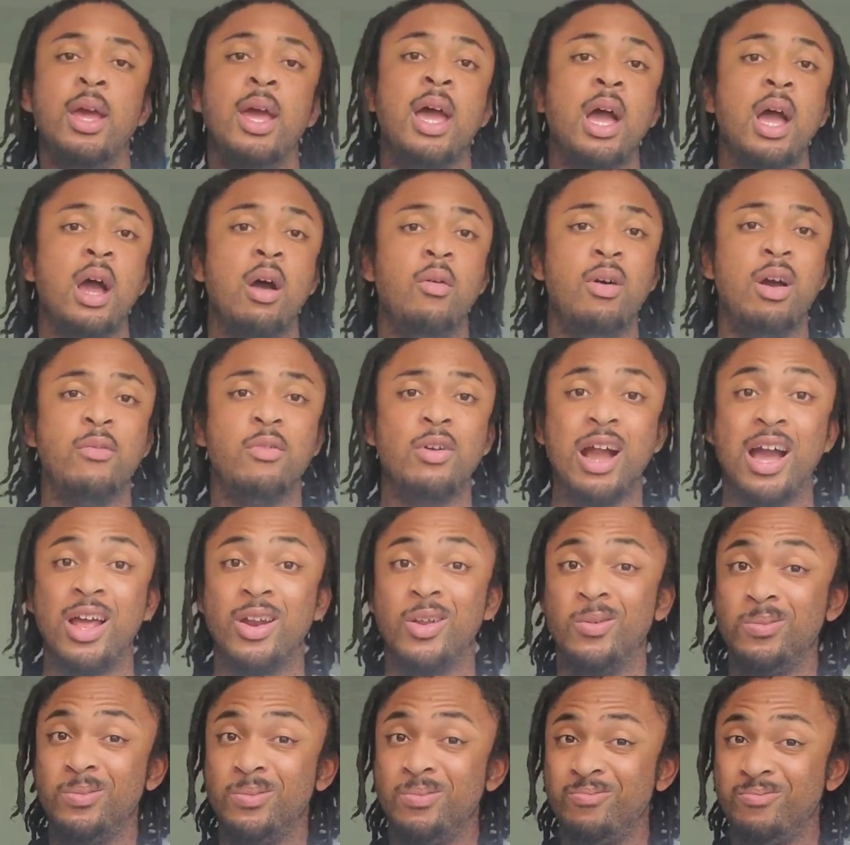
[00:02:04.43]
However, I
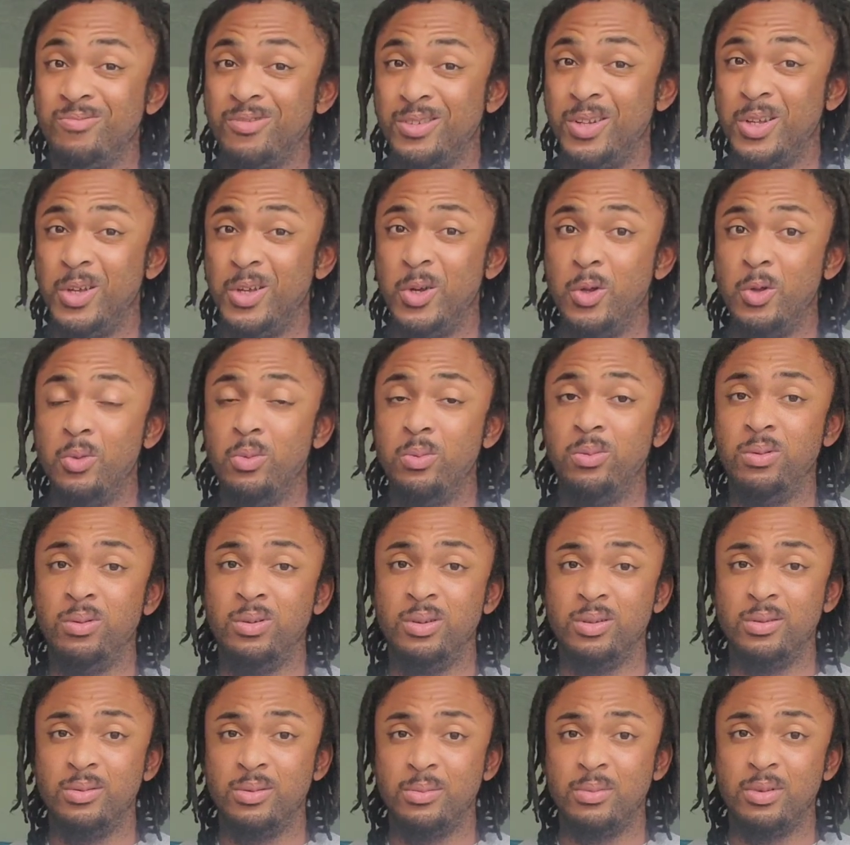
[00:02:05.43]
don't do
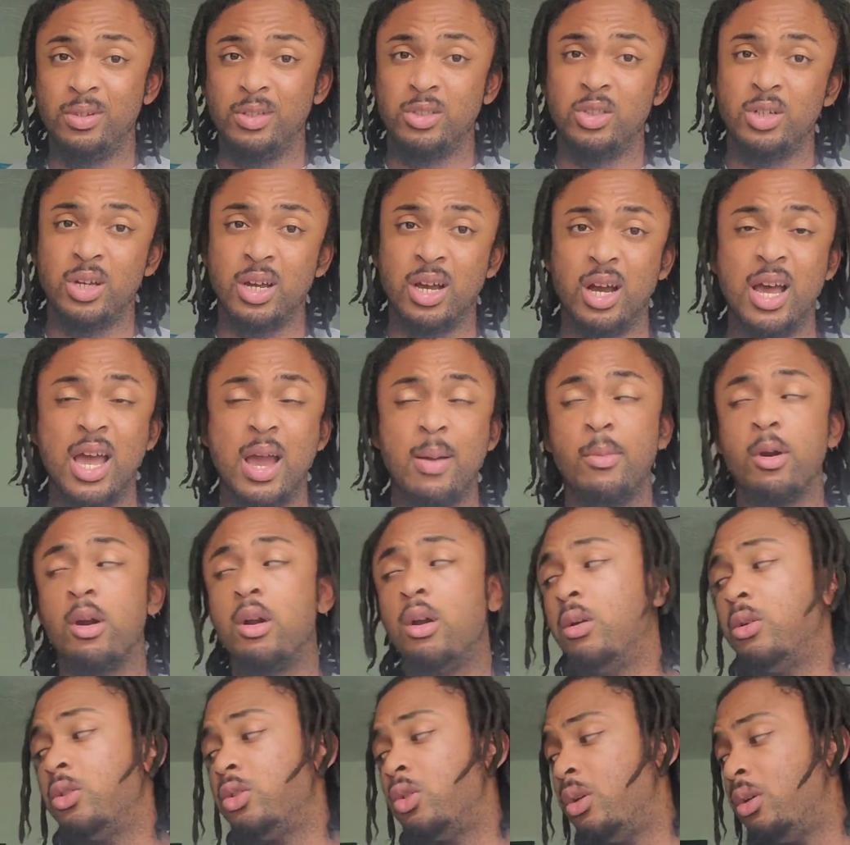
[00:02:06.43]
hammer
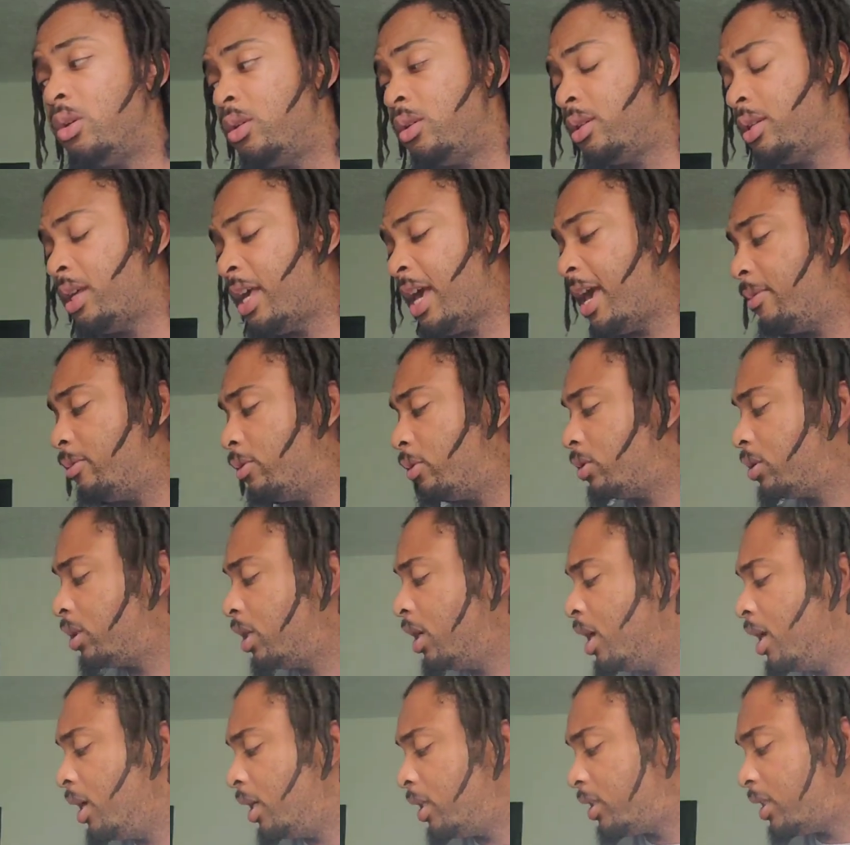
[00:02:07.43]
curls on cables,
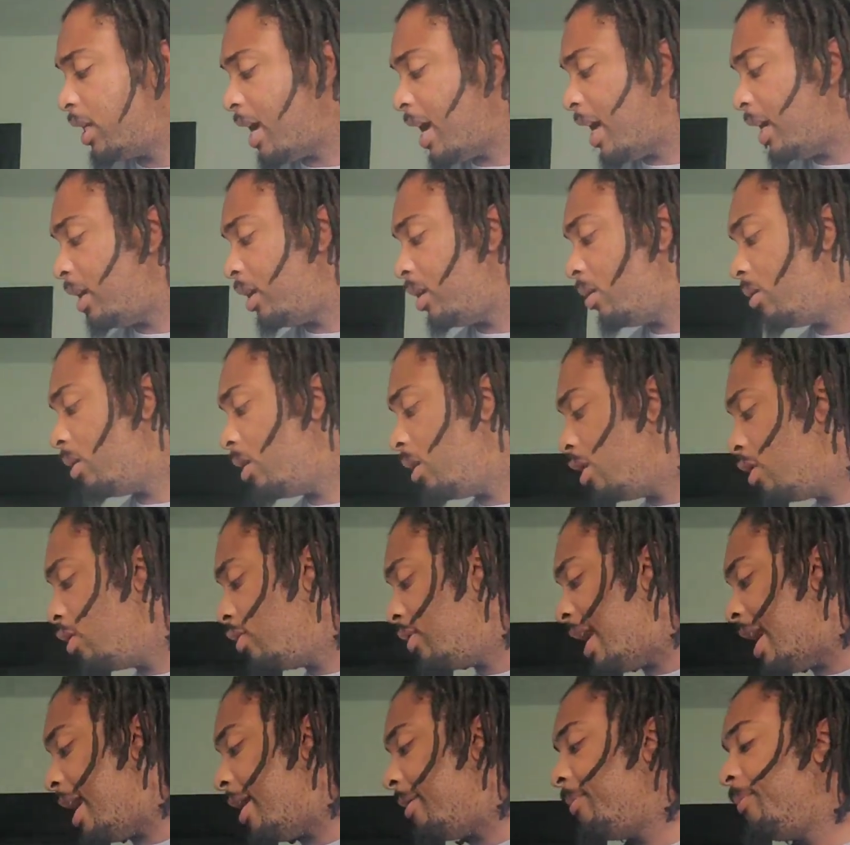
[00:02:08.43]
so I don't own
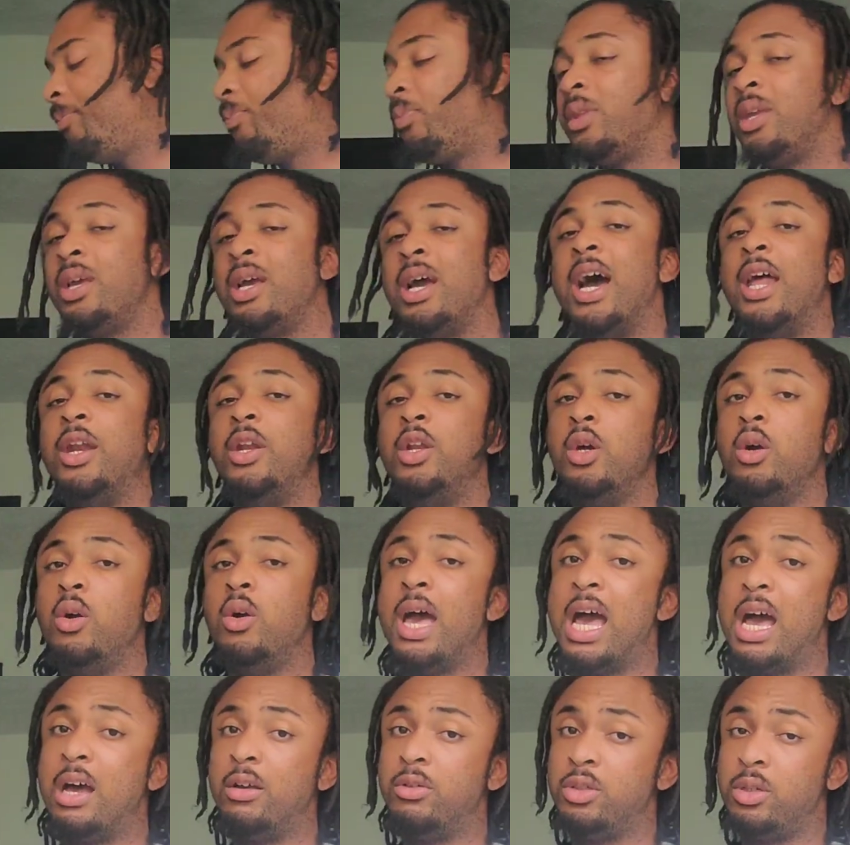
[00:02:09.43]
that. I do
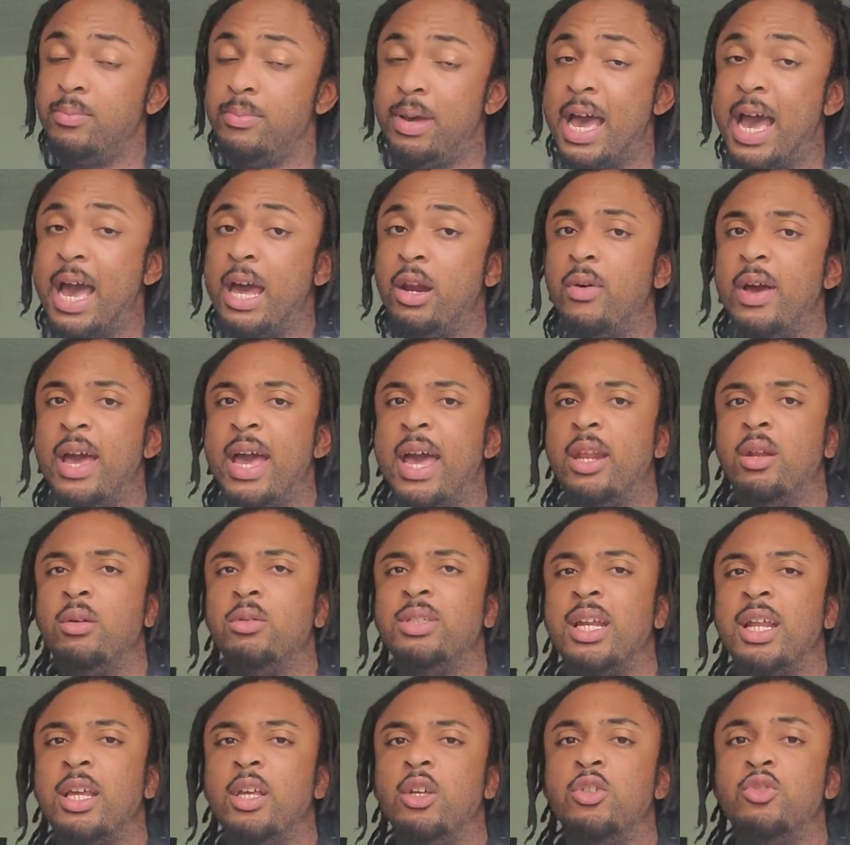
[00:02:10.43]
have some paddle handles
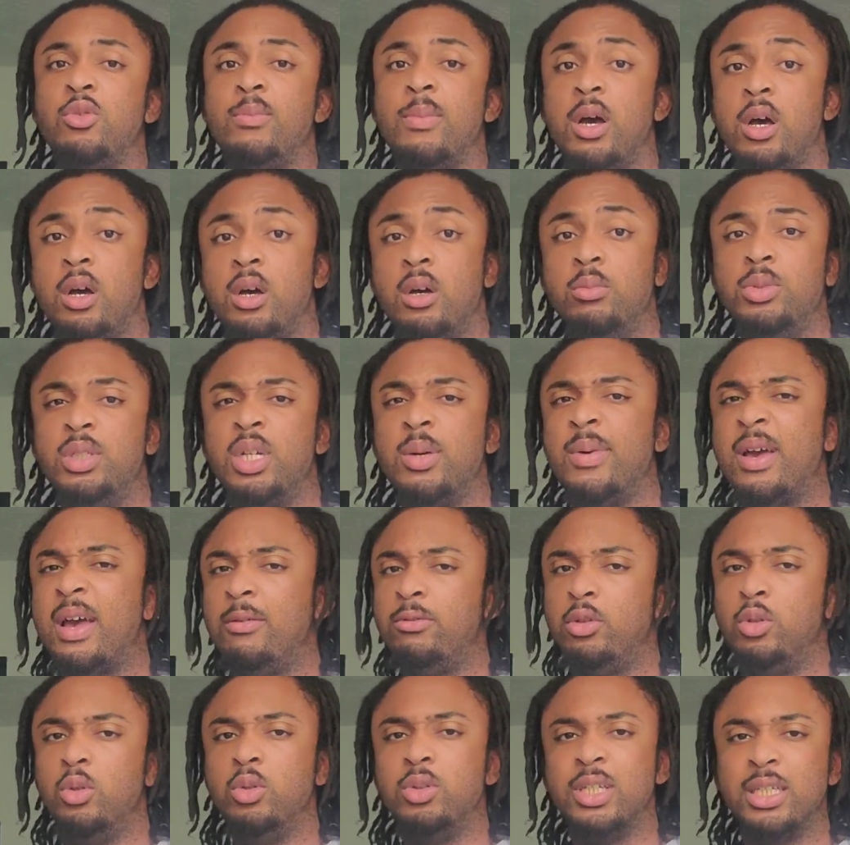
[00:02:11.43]
that I use for my home gym. I
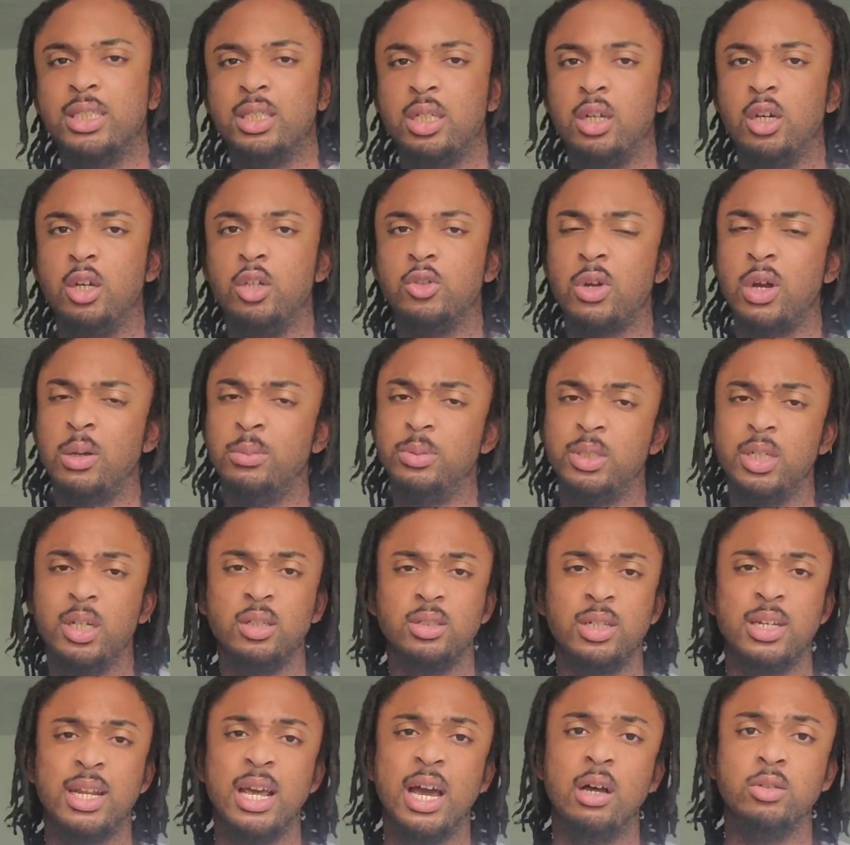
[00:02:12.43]
have 2 sets of those for upstairs
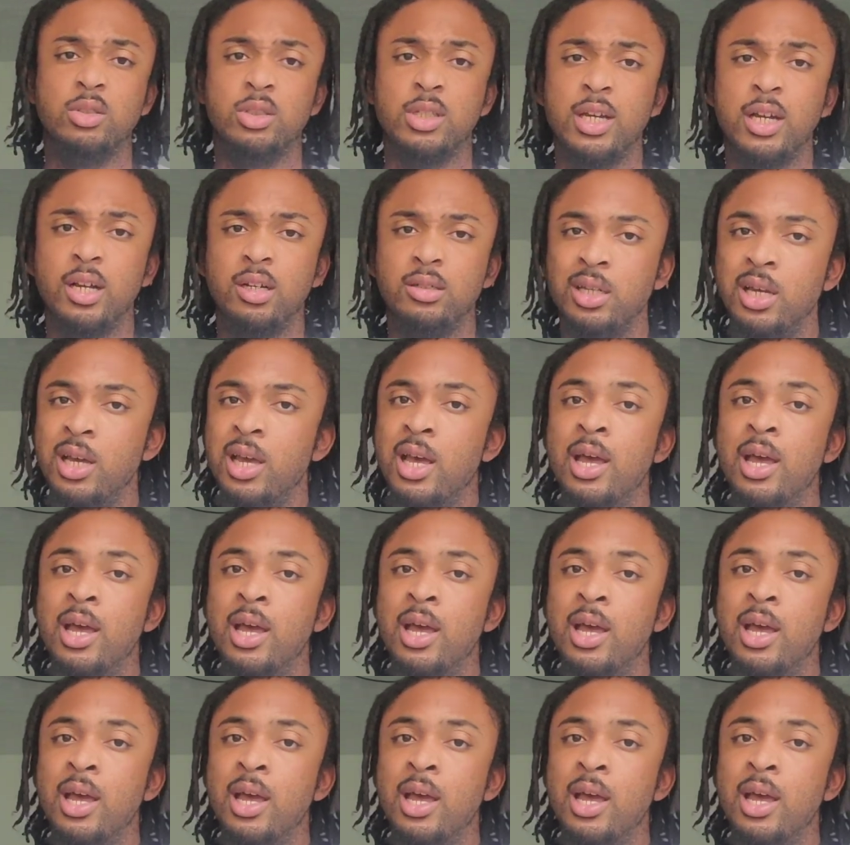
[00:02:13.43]
and downstairs.